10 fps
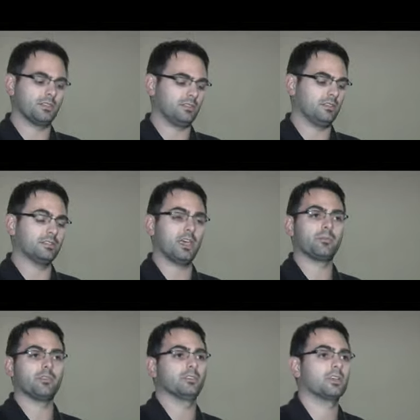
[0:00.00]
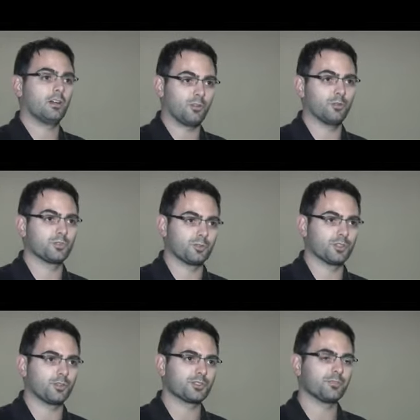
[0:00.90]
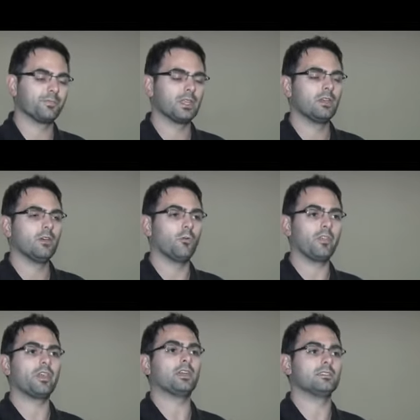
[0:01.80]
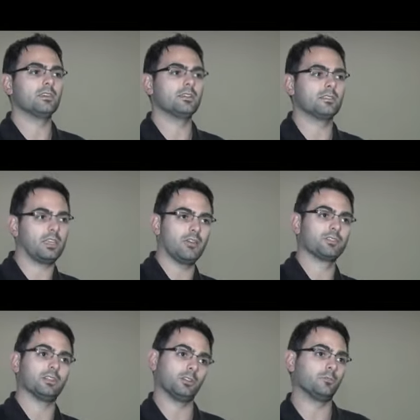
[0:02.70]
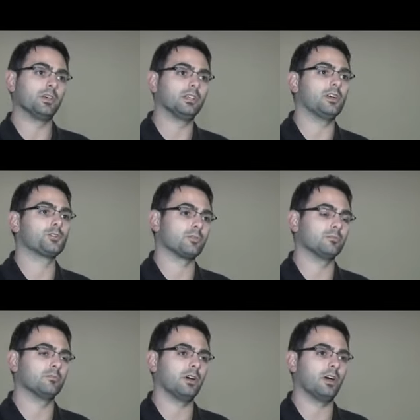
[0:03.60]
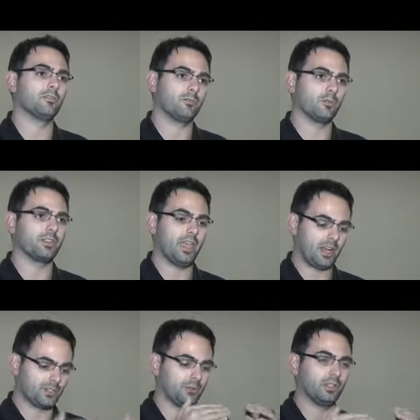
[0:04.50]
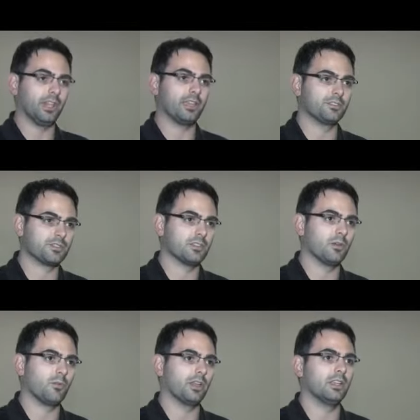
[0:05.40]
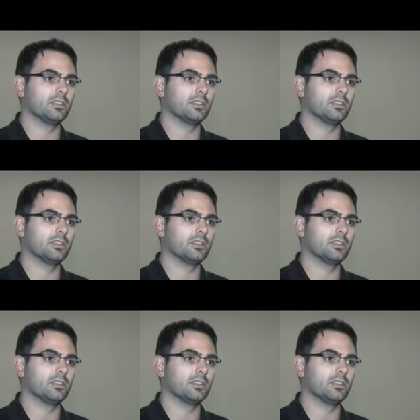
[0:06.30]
the depth of the tunnel was reduced. What that did is it gave us a little bit less room for the actual lens that went